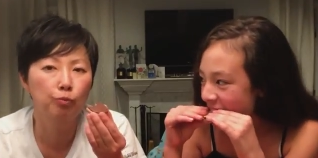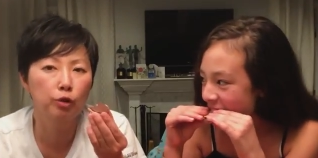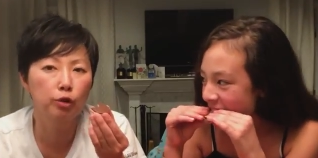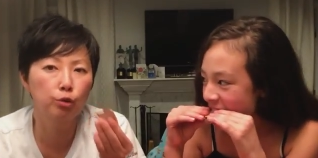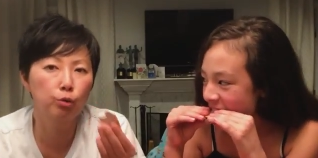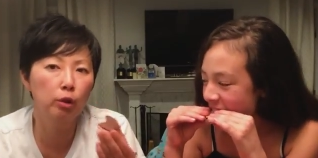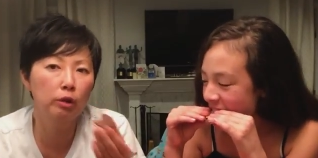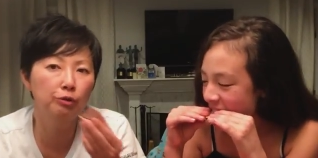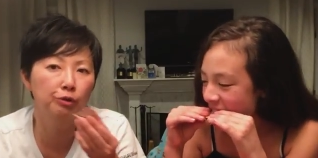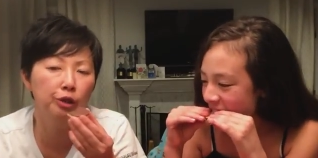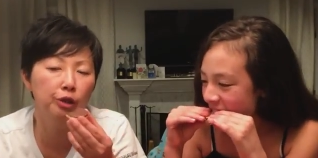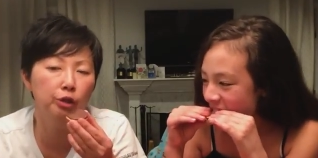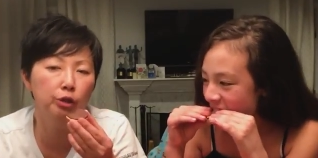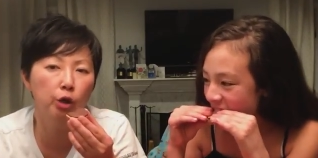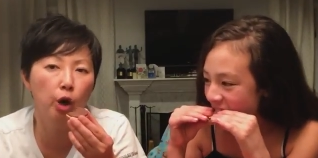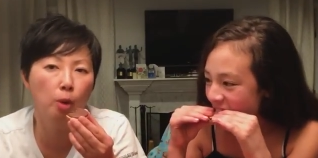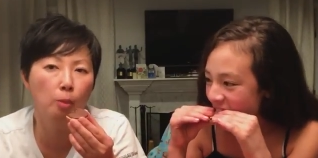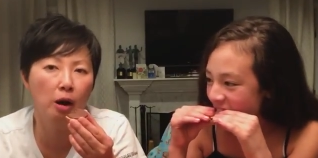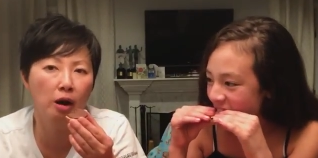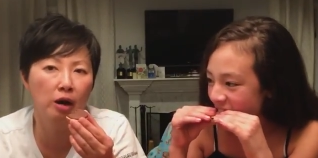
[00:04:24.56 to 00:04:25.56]
Speaker 1: There's one thing you
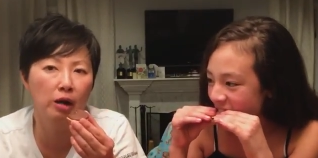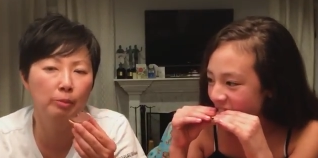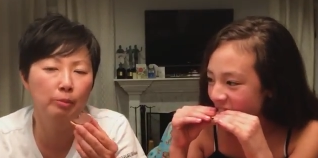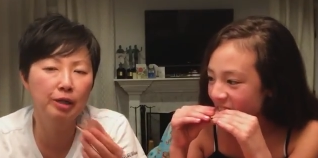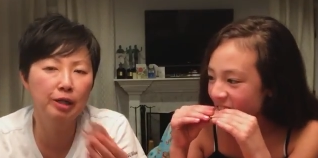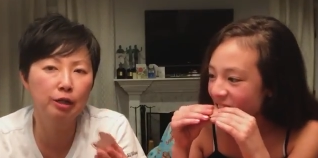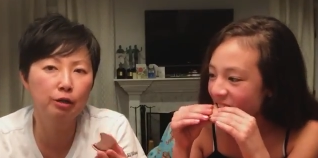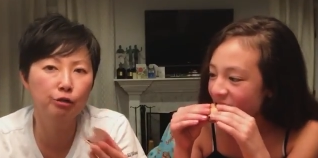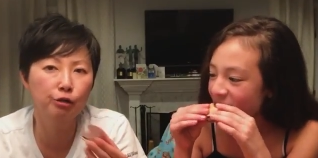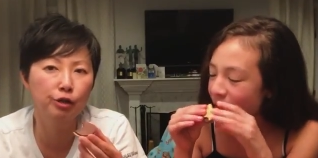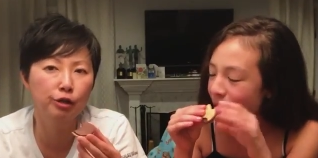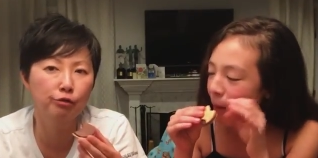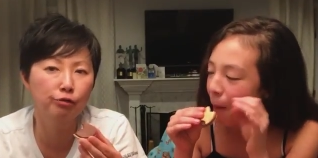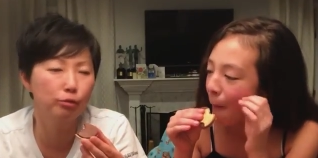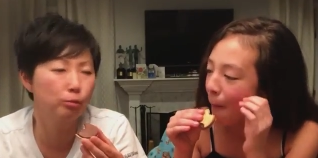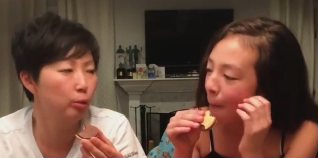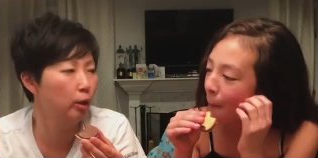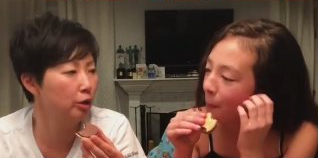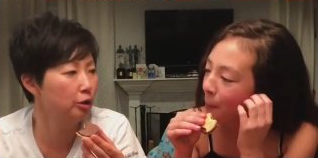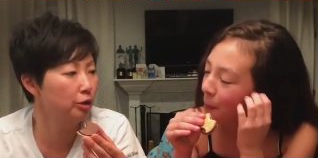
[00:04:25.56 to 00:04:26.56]
know about Amy Anderson
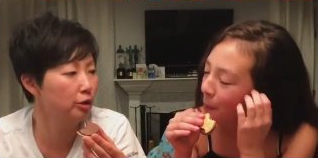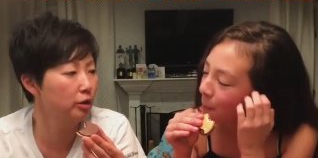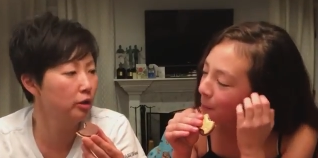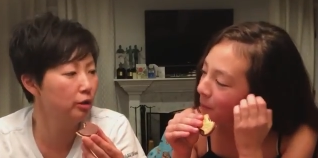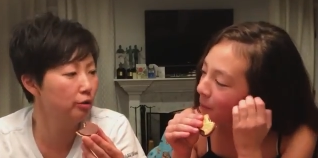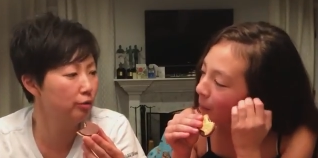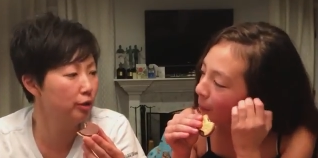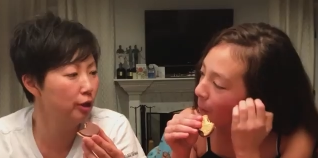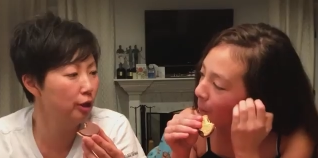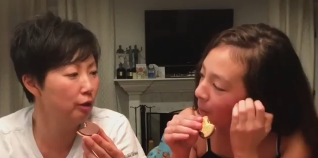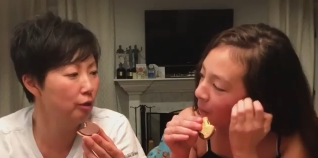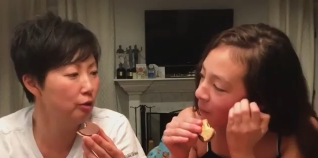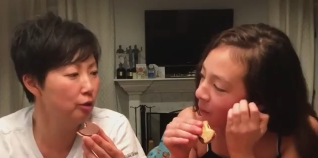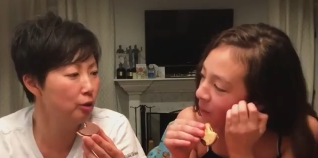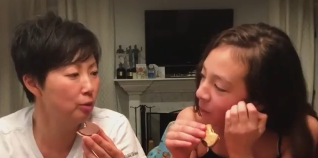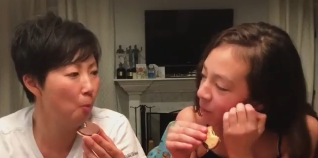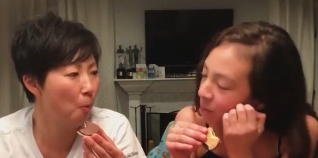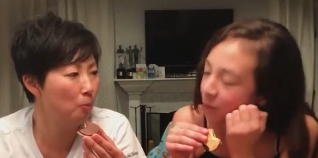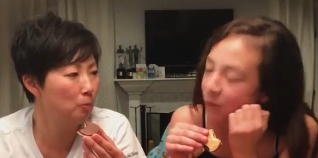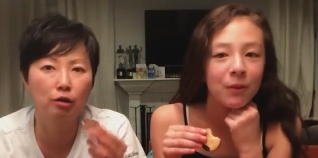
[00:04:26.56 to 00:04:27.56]
from watching these videos,
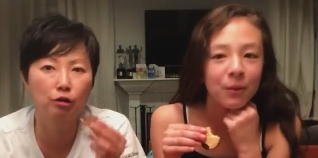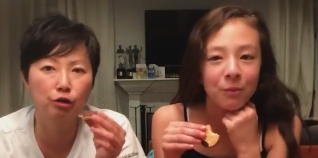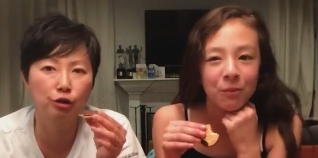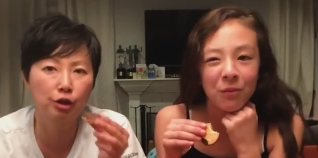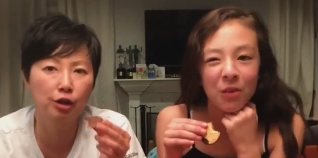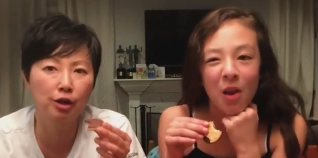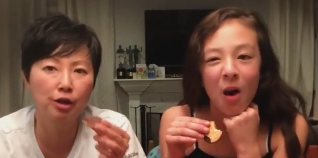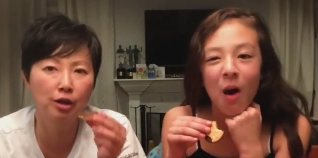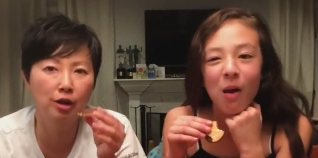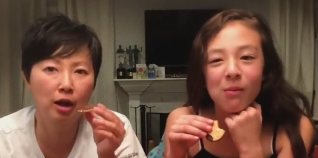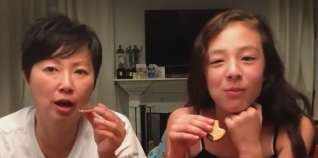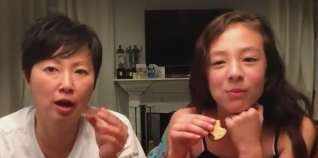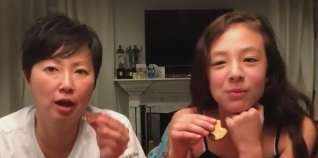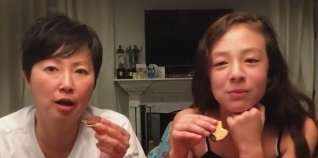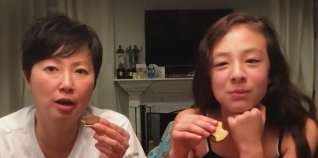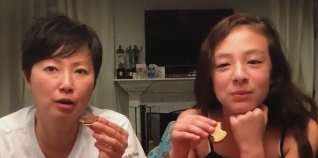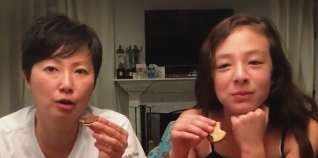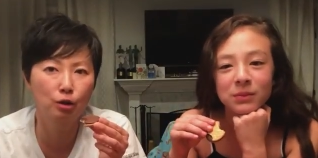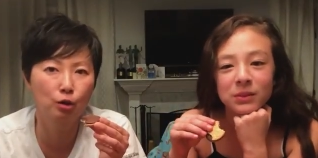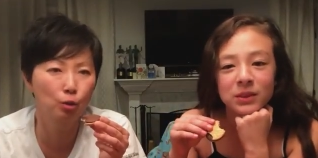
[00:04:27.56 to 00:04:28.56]
is she
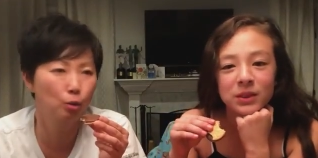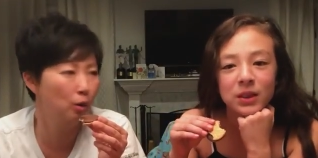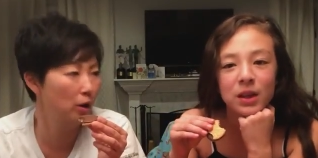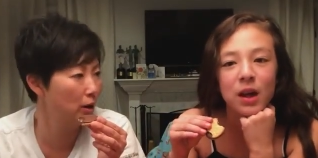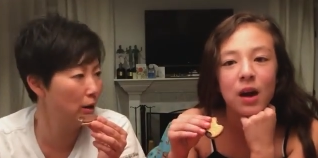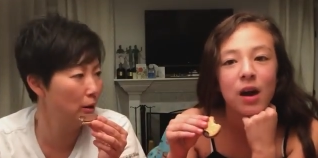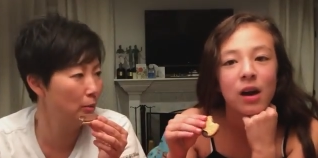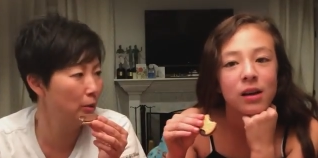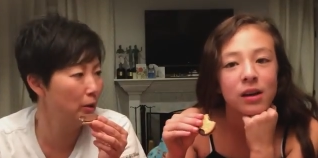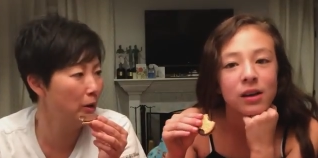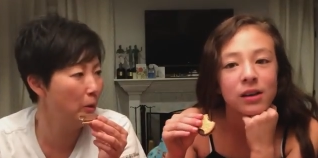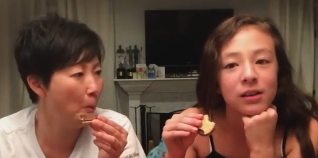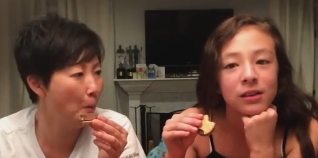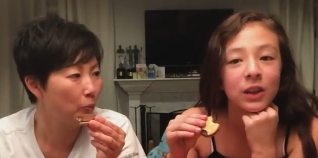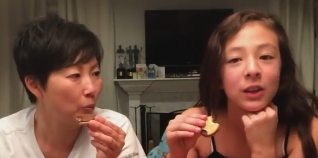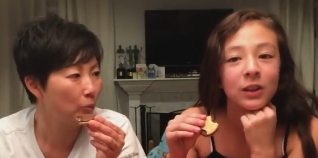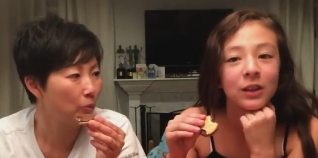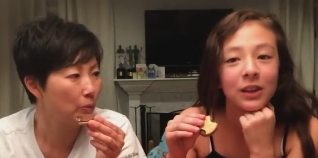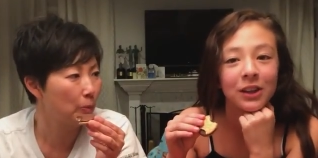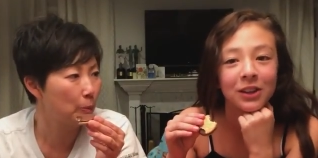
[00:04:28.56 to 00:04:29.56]
hates what, Aubrey?
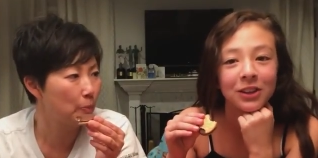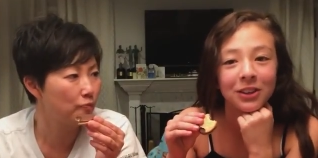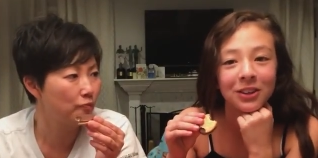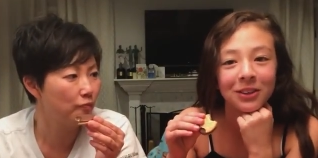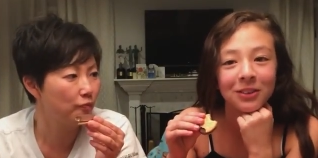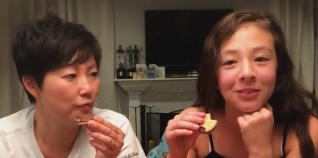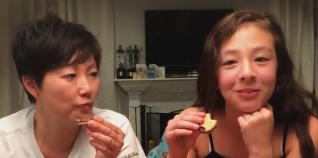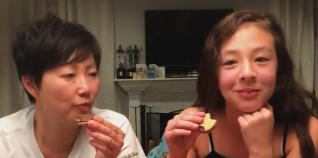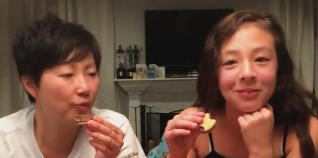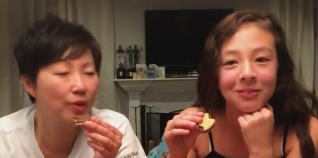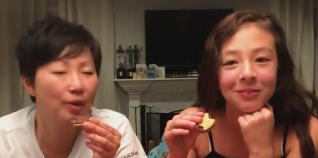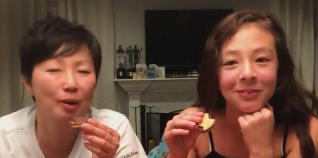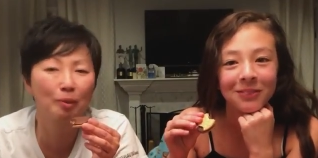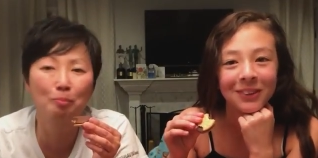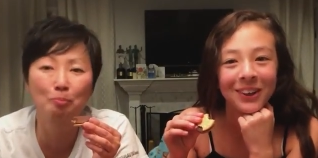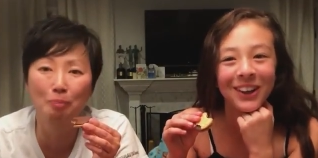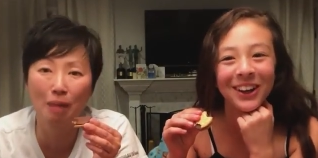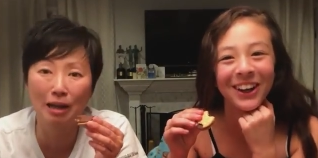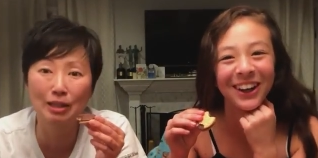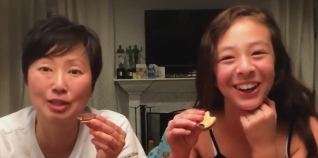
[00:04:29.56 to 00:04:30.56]
Glitter.
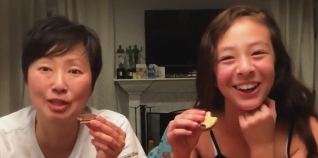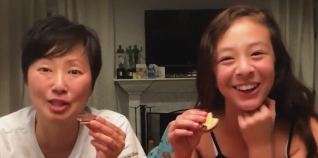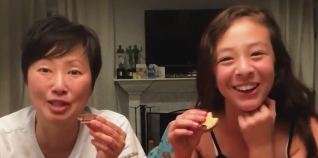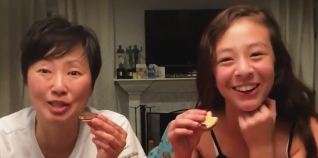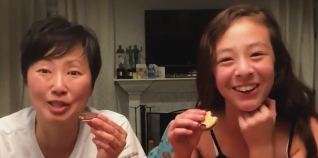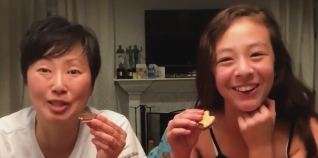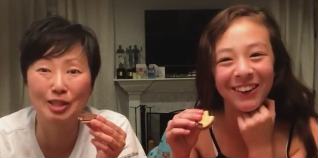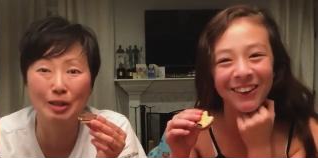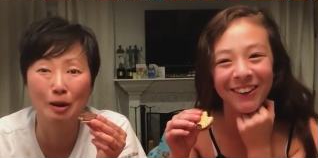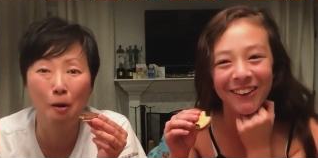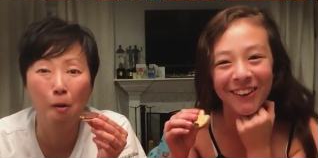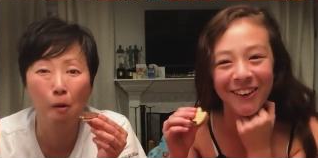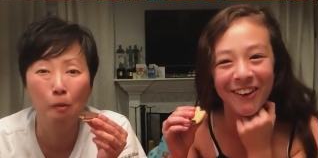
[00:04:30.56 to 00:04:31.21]
Messes.